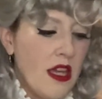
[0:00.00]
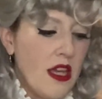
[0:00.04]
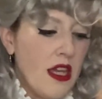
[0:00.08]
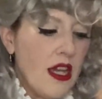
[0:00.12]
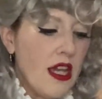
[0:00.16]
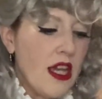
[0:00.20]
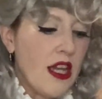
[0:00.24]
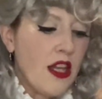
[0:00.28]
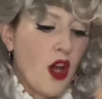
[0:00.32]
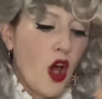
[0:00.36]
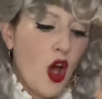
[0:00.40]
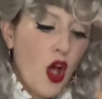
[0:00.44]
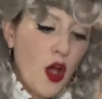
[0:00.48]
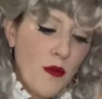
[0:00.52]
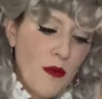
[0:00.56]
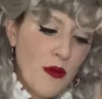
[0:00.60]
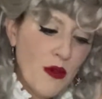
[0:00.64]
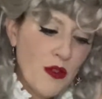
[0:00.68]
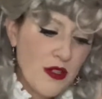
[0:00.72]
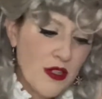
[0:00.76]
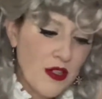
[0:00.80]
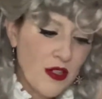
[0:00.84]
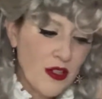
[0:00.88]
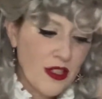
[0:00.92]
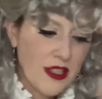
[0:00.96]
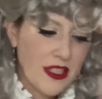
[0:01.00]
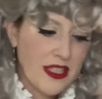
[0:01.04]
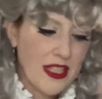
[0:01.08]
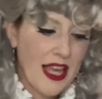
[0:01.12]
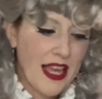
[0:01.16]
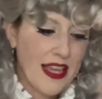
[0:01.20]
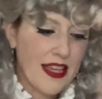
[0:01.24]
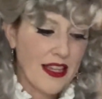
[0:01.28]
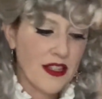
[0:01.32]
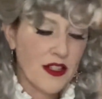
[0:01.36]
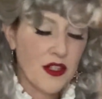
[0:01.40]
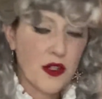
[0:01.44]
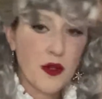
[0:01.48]
It almost looks like
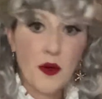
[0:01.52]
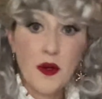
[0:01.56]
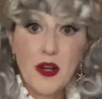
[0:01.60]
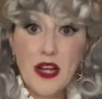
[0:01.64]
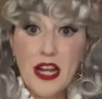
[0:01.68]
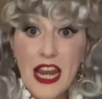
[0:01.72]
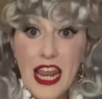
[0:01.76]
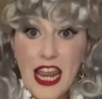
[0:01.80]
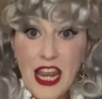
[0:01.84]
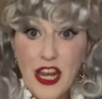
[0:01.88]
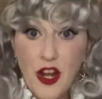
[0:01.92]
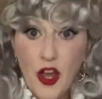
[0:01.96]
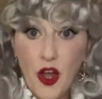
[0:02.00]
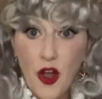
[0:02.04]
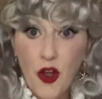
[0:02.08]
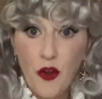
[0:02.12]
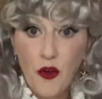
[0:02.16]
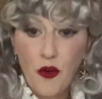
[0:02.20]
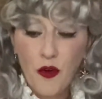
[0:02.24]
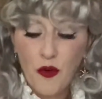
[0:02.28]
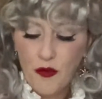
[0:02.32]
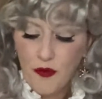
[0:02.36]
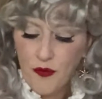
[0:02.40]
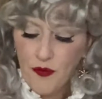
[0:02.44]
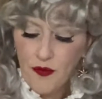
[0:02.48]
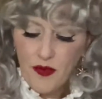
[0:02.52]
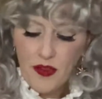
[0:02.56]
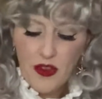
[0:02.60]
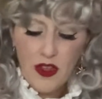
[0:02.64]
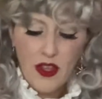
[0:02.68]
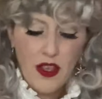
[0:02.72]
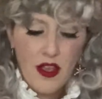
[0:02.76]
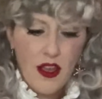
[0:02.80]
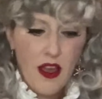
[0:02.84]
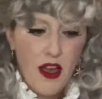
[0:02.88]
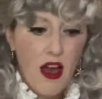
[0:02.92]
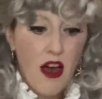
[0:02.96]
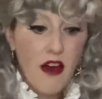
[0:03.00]
a tornado
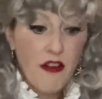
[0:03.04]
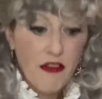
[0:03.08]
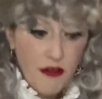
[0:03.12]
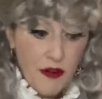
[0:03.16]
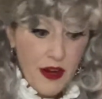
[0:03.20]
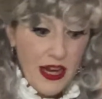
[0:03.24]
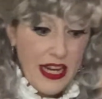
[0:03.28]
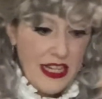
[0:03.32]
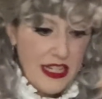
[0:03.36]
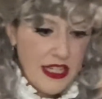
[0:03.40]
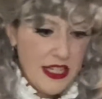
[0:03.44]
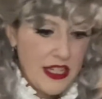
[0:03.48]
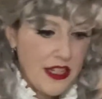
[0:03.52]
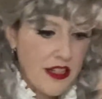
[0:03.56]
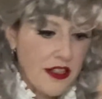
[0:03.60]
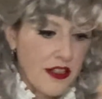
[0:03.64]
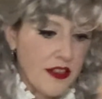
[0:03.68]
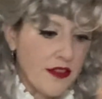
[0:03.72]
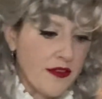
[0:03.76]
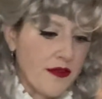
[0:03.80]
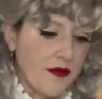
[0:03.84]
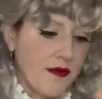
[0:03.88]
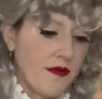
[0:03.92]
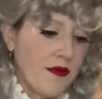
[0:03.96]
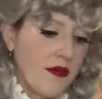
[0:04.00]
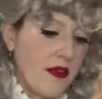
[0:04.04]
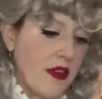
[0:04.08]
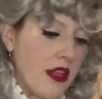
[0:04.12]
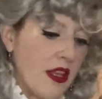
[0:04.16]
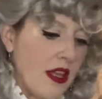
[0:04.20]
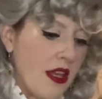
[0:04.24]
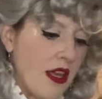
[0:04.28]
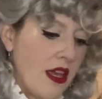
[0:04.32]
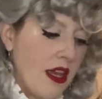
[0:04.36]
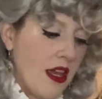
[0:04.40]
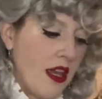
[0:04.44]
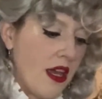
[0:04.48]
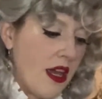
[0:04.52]
of reindeer.
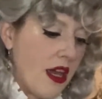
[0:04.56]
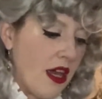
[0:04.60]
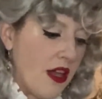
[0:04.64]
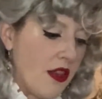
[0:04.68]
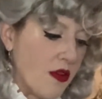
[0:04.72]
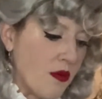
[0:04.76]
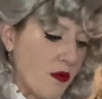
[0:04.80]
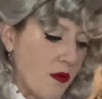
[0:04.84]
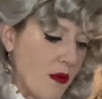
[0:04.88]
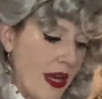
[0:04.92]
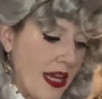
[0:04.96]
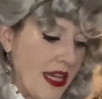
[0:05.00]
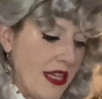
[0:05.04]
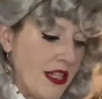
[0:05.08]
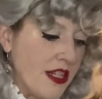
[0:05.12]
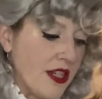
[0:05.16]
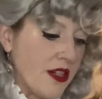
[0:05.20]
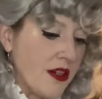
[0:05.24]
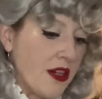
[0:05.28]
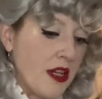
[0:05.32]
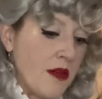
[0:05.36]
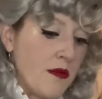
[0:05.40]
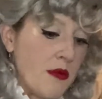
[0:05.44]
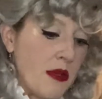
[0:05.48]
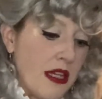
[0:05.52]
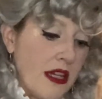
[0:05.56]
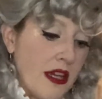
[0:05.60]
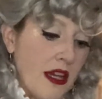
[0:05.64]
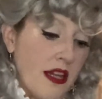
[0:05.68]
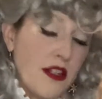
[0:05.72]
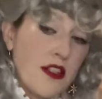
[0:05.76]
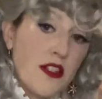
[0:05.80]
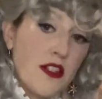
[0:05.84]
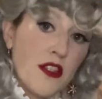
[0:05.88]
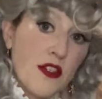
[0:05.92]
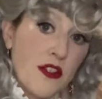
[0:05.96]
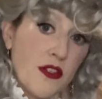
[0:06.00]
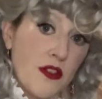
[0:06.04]
And the reindeer had begun
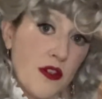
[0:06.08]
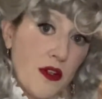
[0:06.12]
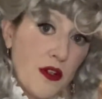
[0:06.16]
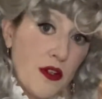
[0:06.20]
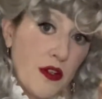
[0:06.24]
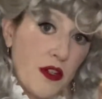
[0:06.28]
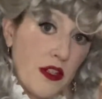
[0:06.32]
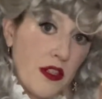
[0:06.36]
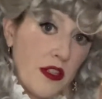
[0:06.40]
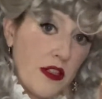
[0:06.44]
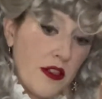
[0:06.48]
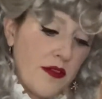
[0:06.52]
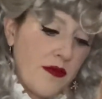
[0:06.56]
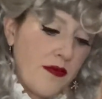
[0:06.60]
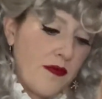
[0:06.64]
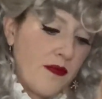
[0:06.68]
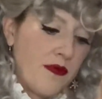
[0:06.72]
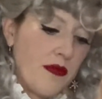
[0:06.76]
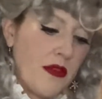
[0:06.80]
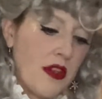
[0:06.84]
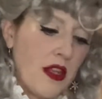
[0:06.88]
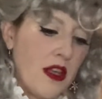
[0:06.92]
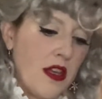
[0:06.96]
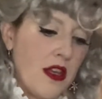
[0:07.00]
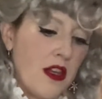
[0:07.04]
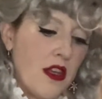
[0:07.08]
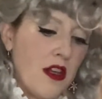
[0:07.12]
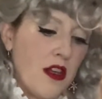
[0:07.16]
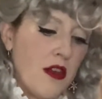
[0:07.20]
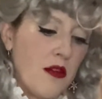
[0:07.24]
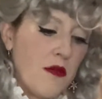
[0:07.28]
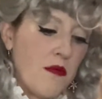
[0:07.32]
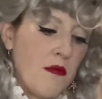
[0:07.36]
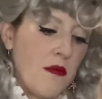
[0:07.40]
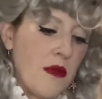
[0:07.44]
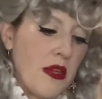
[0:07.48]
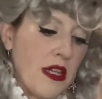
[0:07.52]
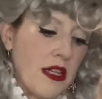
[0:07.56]
to circle
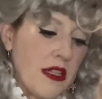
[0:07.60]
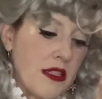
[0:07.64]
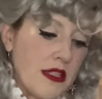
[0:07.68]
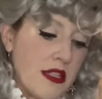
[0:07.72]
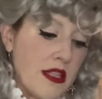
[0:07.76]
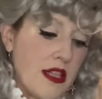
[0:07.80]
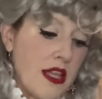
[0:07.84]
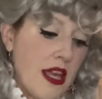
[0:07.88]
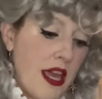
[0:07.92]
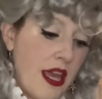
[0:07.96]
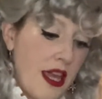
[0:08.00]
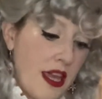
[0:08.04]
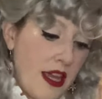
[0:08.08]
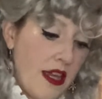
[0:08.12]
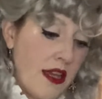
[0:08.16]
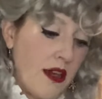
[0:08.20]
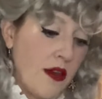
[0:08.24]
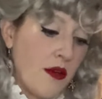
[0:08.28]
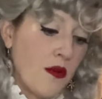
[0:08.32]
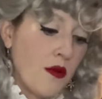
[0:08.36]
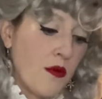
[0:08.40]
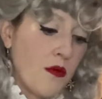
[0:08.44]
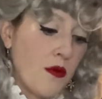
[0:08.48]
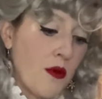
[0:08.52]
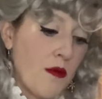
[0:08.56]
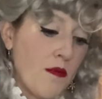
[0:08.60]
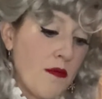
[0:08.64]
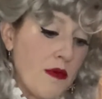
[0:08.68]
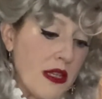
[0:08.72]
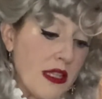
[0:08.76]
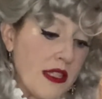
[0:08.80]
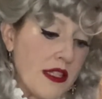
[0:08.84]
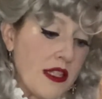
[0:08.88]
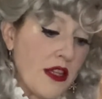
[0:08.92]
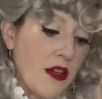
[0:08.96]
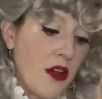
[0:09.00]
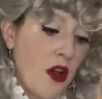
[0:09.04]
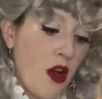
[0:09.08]
because they were
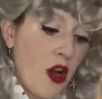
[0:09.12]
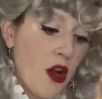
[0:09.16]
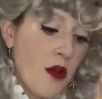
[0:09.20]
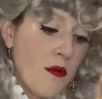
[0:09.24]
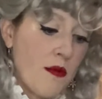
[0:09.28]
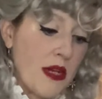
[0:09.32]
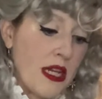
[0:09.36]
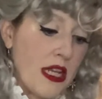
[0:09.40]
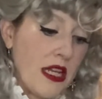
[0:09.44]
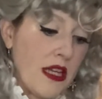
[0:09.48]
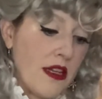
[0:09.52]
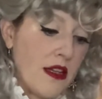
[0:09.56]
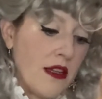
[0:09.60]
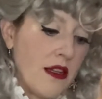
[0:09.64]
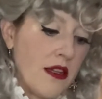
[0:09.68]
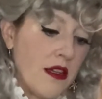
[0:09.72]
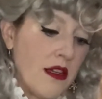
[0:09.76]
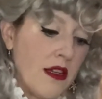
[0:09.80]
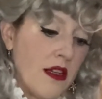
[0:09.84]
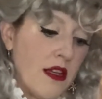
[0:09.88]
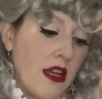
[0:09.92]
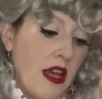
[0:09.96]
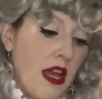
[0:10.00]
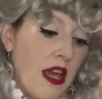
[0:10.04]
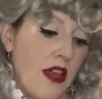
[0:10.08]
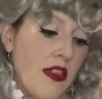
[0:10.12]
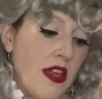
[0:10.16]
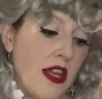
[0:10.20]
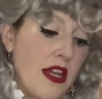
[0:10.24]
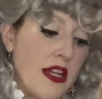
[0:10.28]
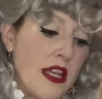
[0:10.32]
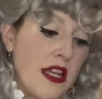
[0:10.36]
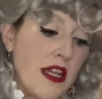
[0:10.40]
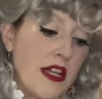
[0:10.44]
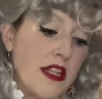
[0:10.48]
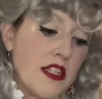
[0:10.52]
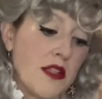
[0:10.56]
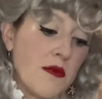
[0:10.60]
missing Harmony, and they
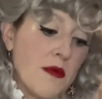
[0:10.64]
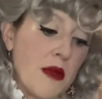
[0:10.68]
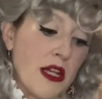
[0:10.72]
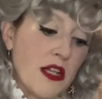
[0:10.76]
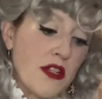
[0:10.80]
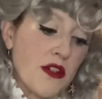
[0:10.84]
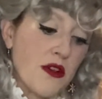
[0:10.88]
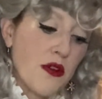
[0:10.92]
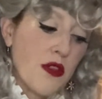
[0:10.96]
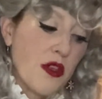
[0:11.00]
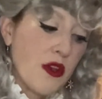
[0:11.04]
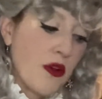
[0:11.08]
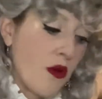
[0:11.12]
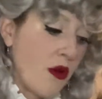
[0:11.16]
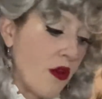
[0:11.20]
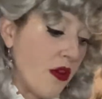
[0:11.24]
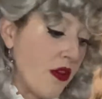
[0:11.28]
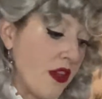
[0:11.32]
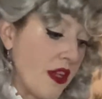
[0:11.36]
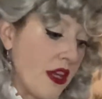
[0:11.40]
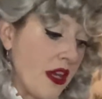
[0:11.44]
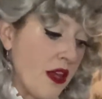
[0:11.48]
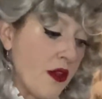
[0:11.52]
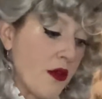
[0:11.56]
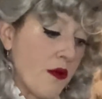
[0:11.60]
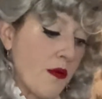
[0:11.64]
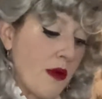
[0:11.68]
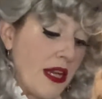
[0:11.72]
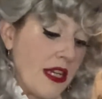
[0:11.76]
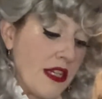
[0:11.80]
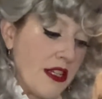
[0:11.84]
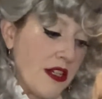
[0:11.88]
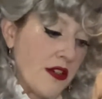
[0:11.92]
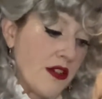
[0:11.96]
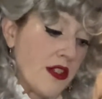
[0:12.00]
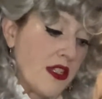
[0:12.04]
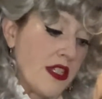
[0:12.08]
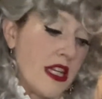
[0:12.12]
needed to make sure that all the other
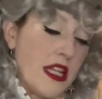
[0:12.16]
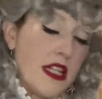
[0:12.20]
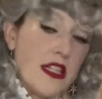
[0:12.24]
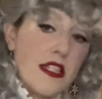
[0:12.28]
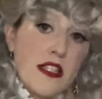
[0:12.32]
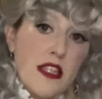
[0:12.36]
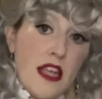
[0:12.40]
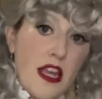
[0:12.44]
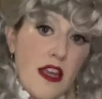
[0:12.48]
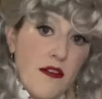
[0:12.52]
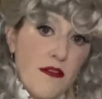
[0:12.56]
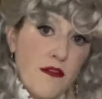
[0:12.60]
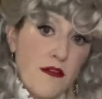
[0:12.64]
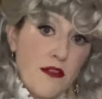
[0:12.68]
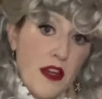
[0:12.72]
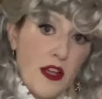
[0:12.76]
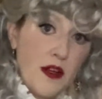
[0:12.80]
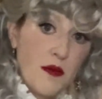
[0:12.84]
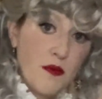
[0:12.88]
reindeer stayed safe and